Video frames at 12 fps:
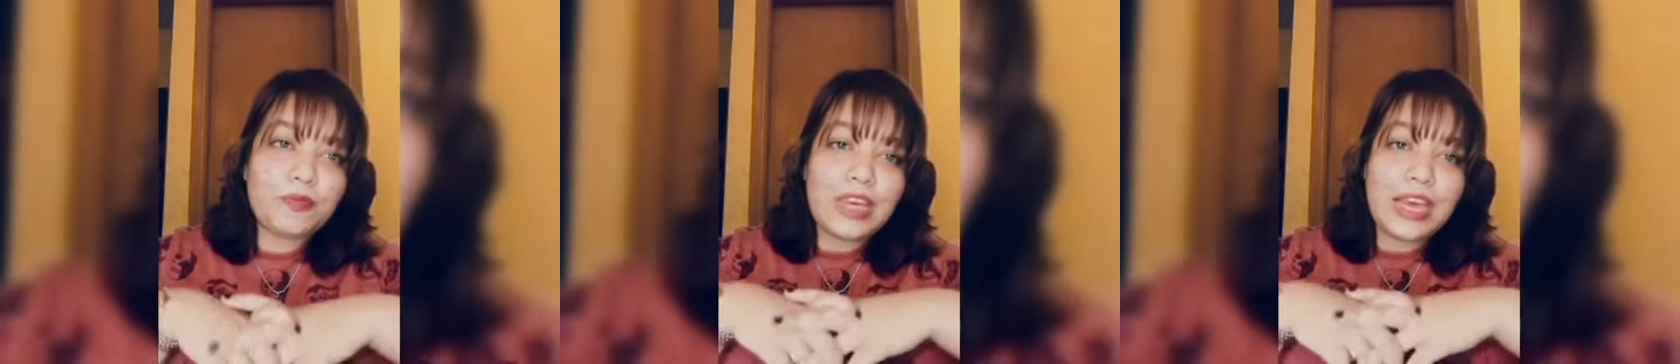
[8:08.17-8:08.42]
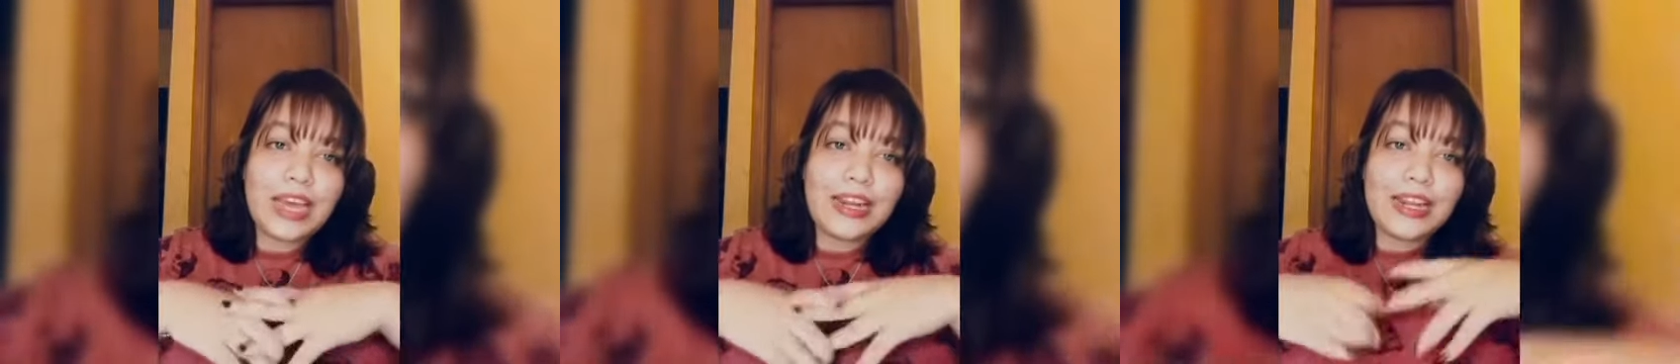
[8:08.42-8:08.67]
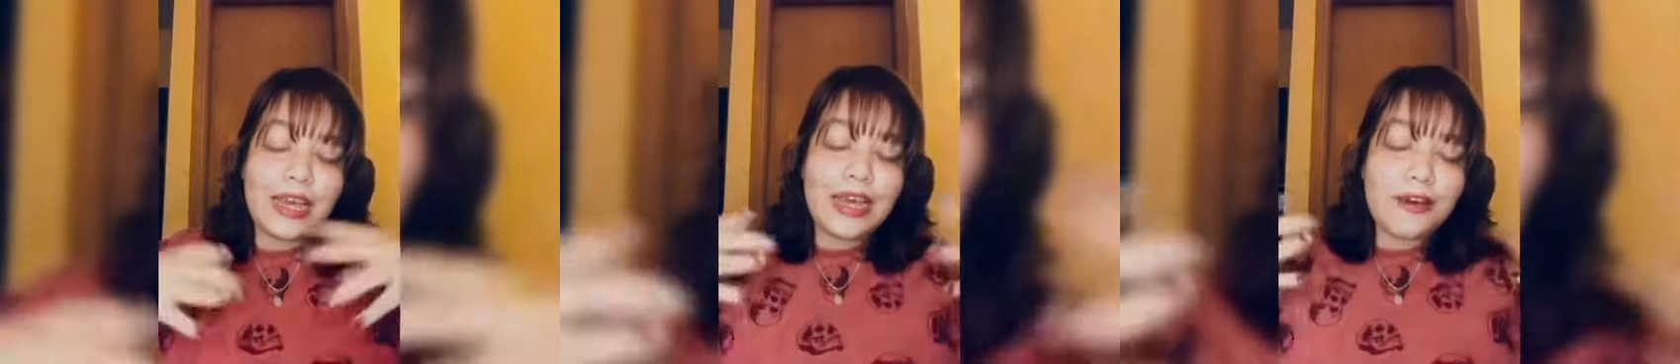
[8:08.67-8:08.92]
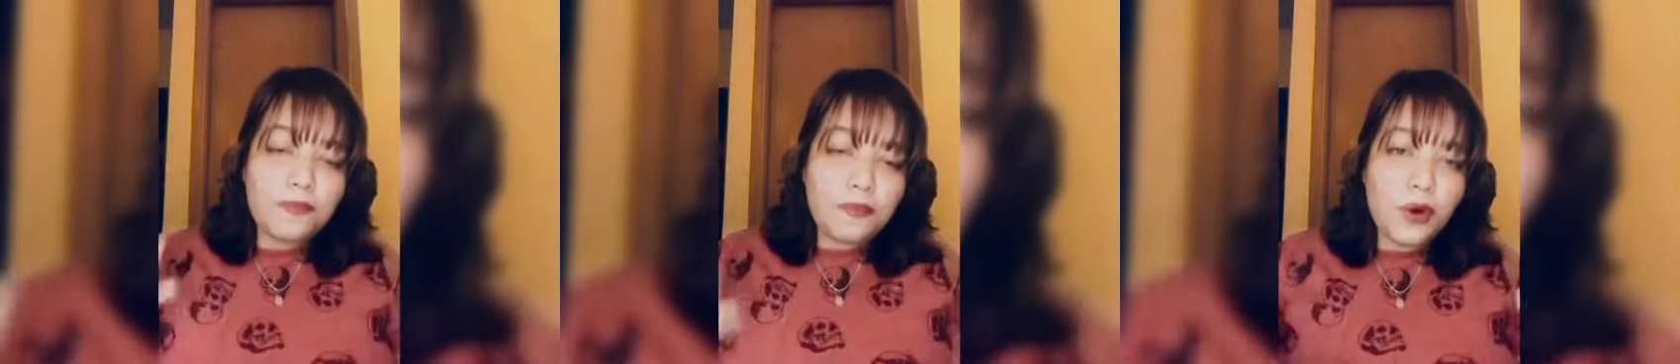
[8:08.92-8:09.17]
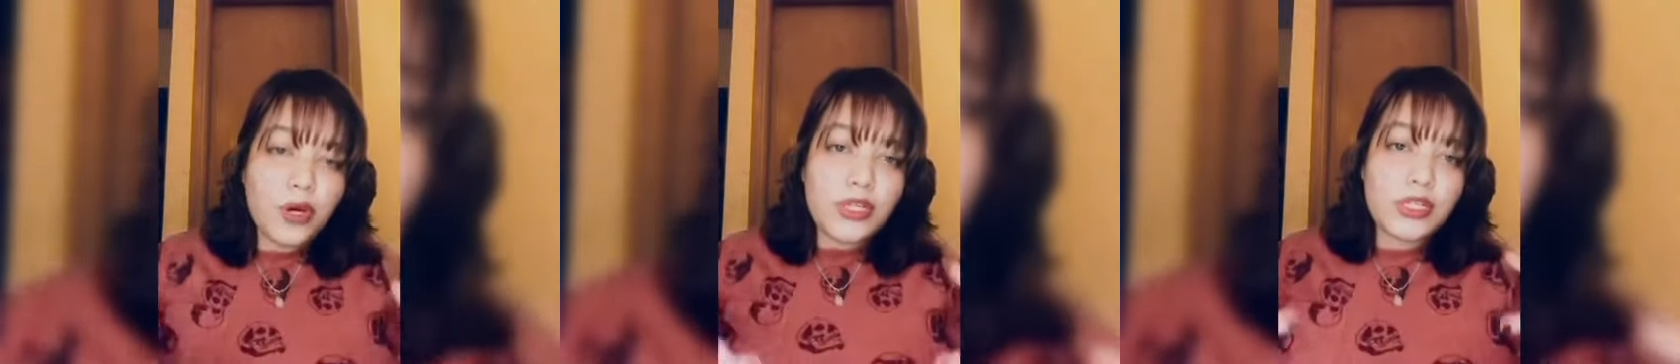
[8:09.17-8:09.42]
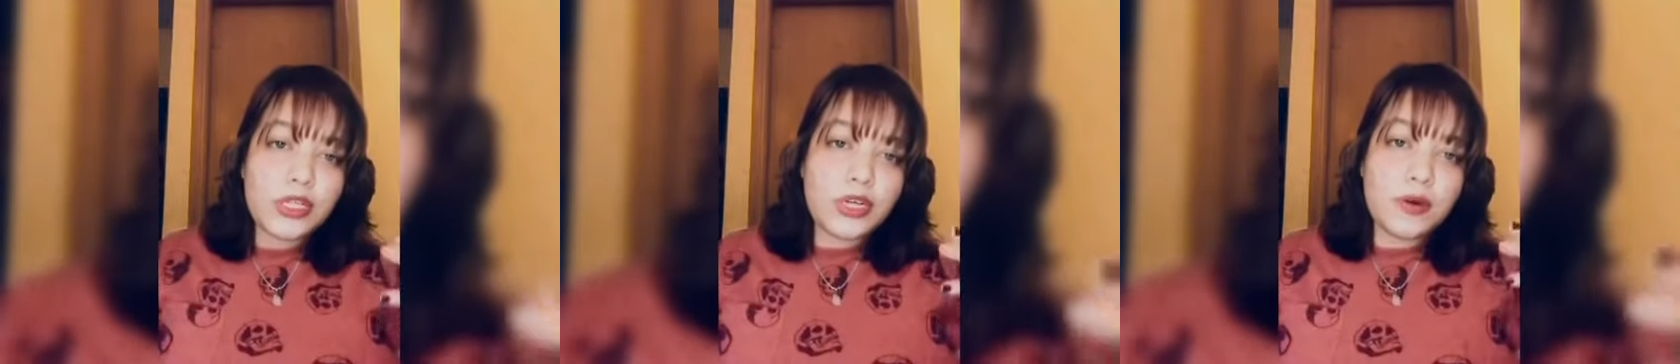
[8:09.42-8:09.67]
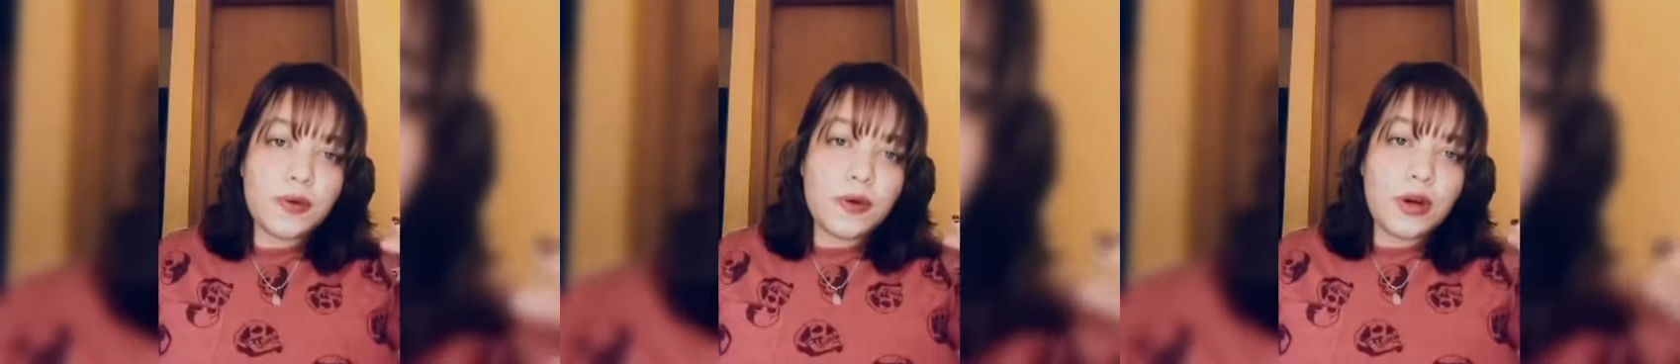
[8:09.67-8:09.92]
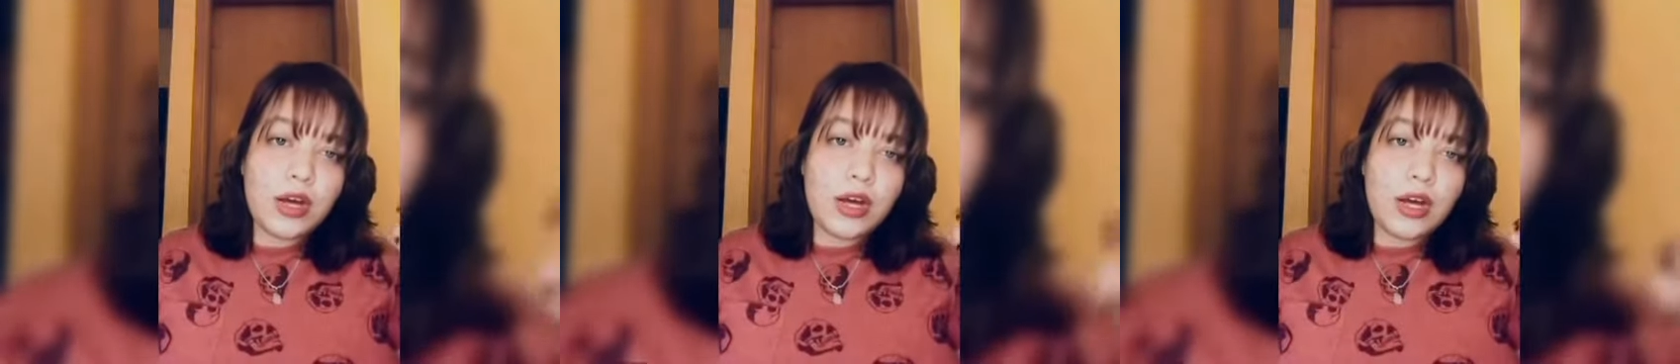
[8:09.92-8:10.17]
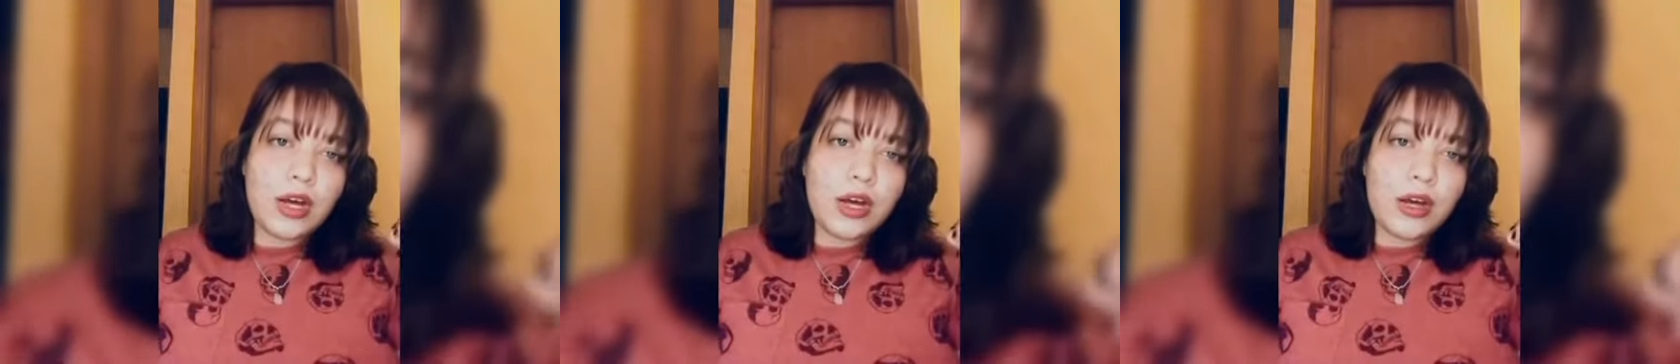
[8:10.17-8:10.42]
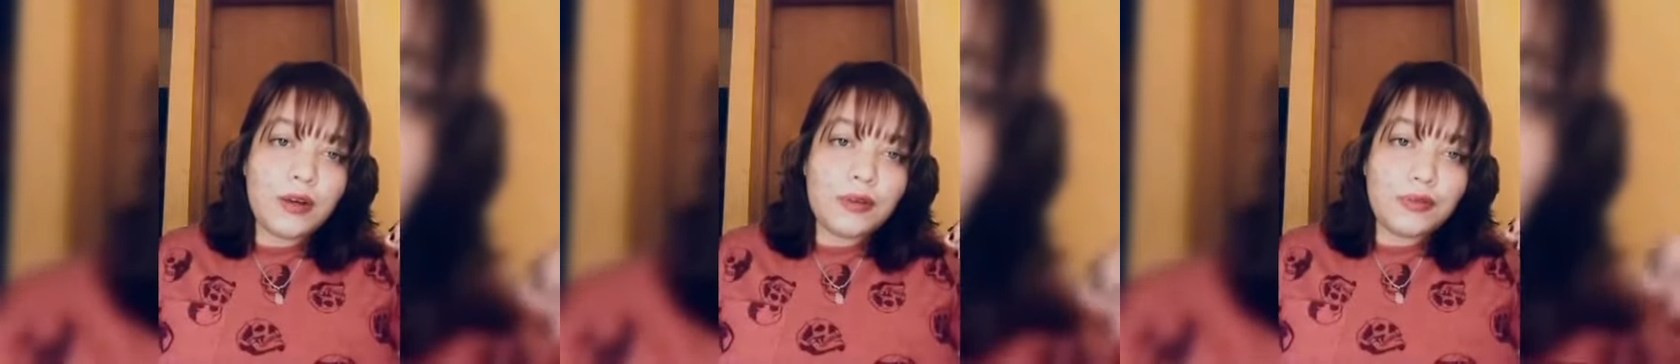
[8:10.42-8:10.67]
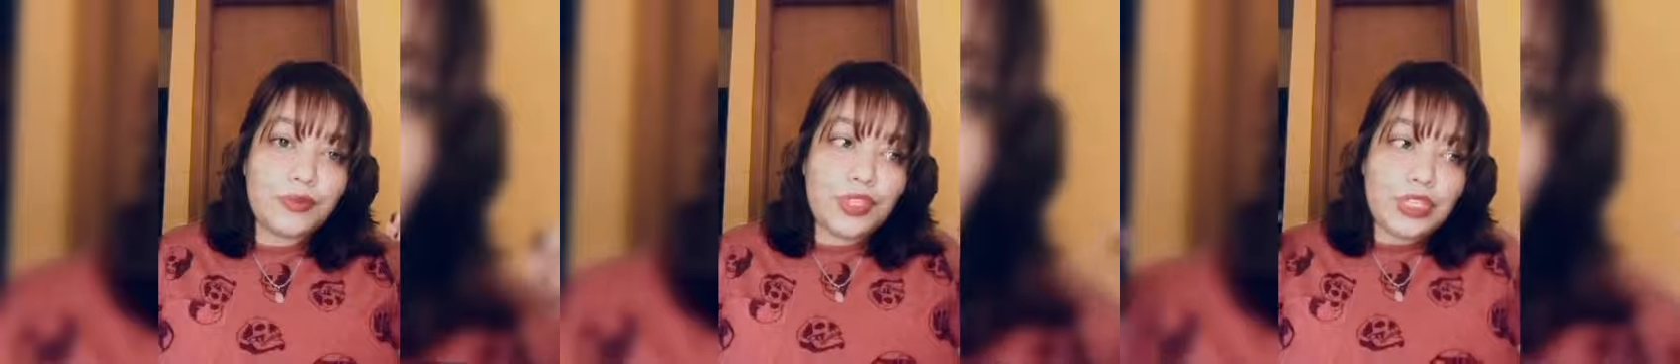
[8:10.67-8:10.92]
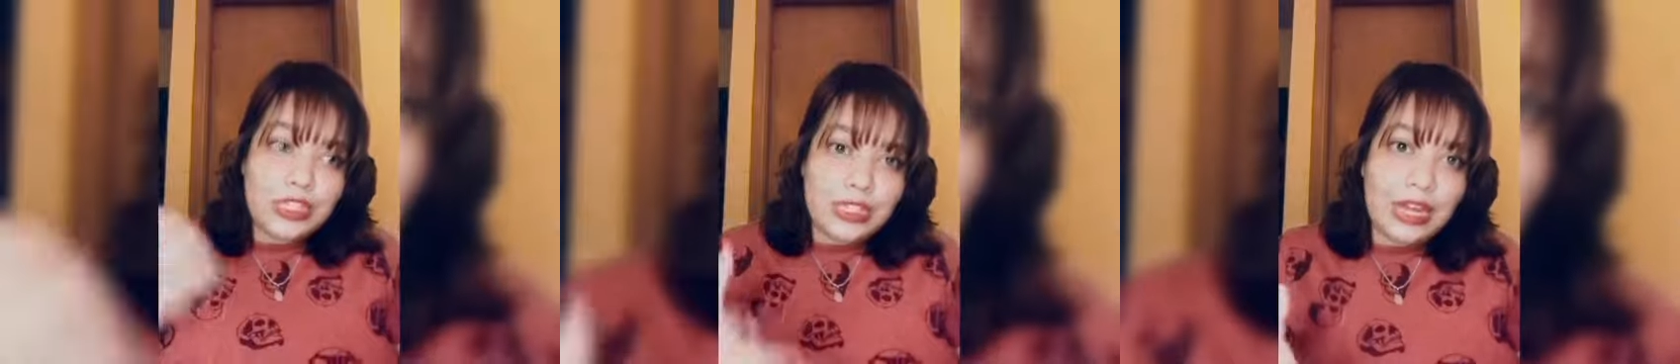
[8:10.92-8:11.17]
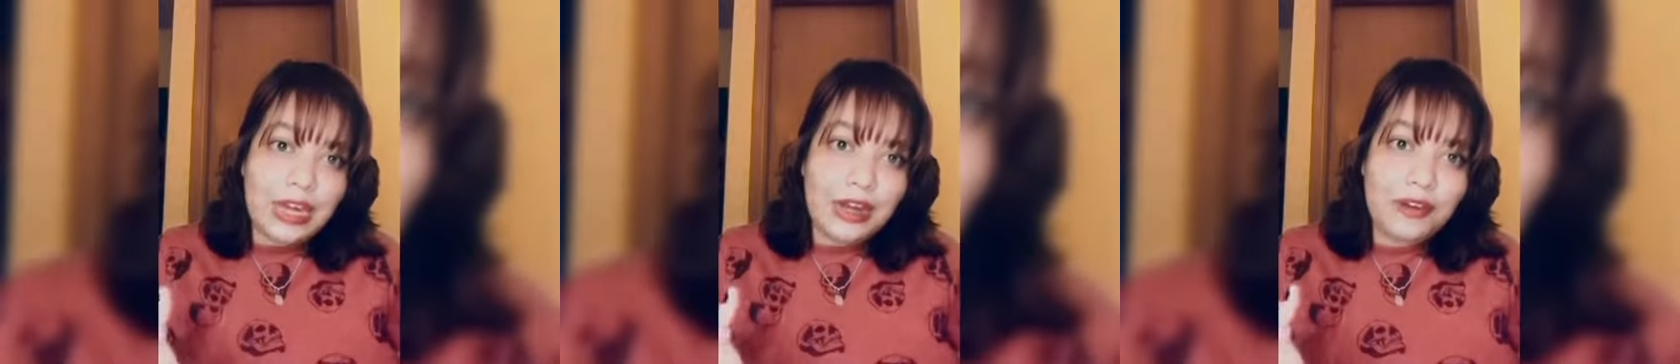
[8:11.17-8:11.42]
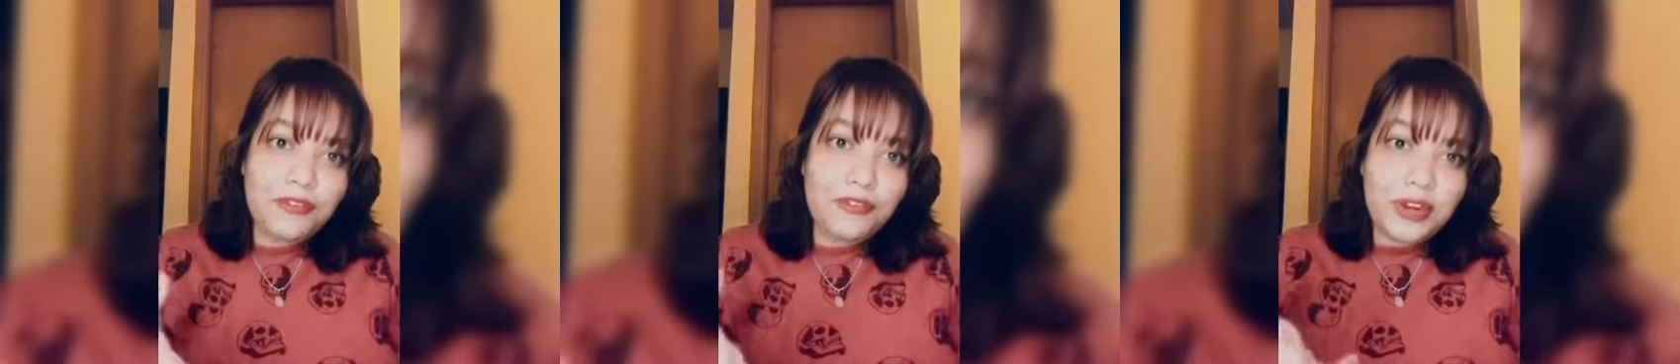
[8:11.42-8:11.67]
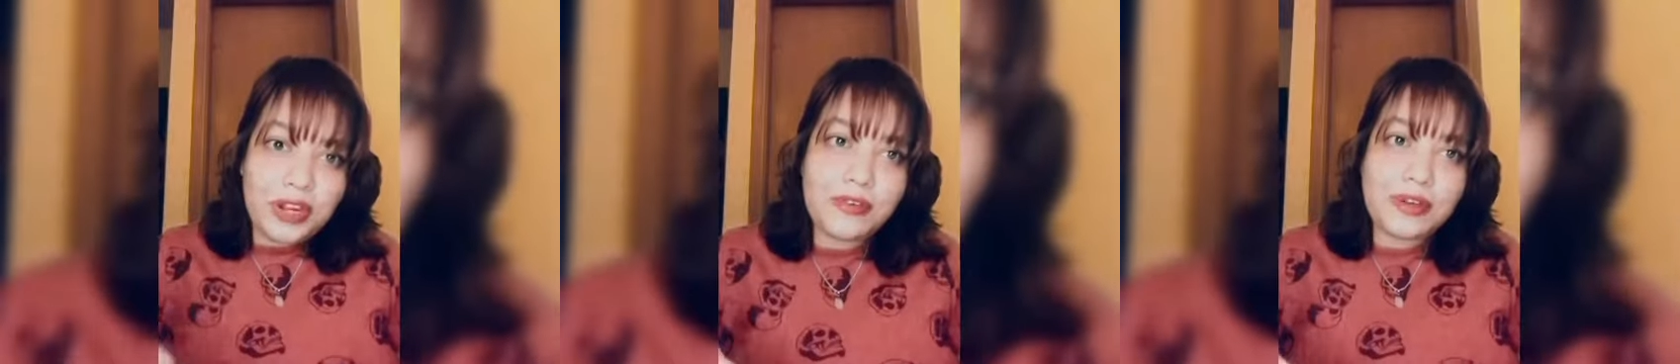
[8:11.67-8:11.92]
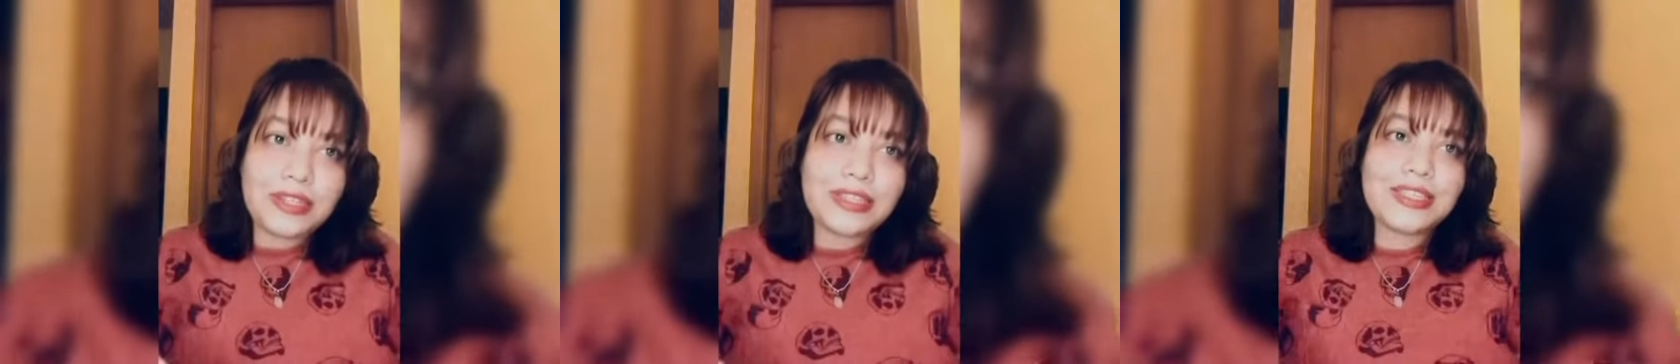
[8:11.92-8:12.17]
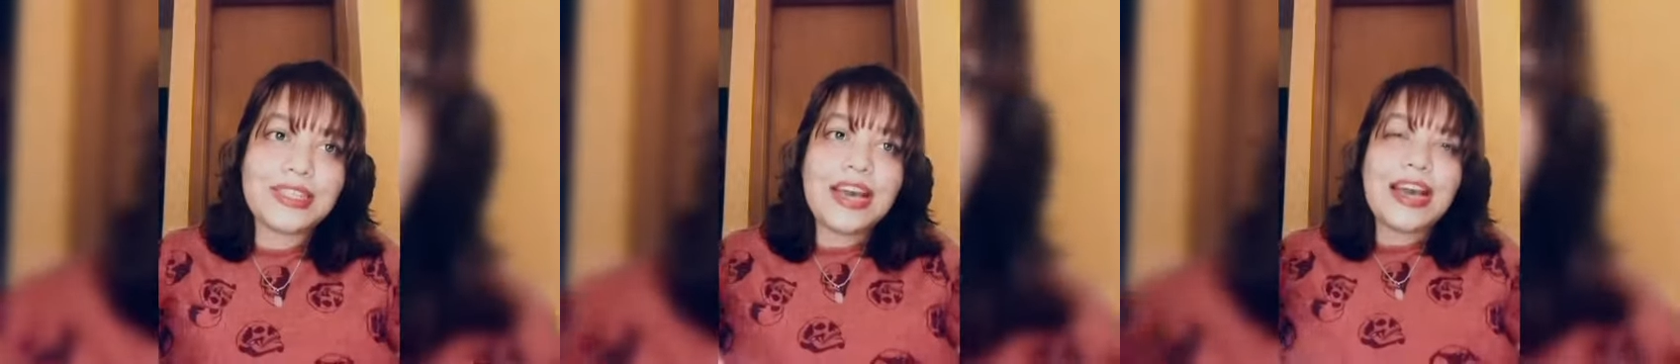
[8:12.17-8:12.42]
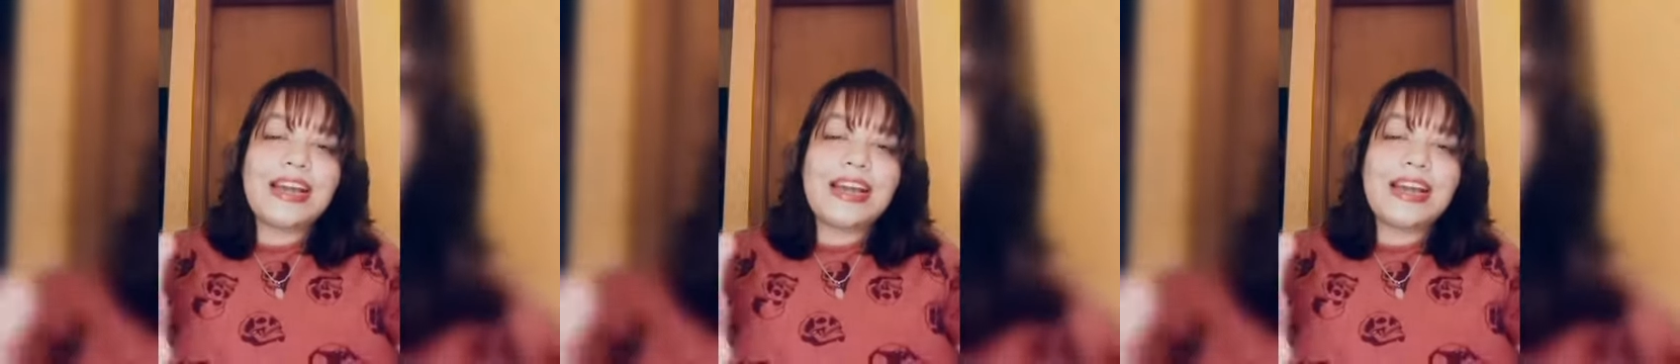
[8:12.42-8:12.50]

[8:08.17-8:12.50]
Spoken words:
an award jita fragrance,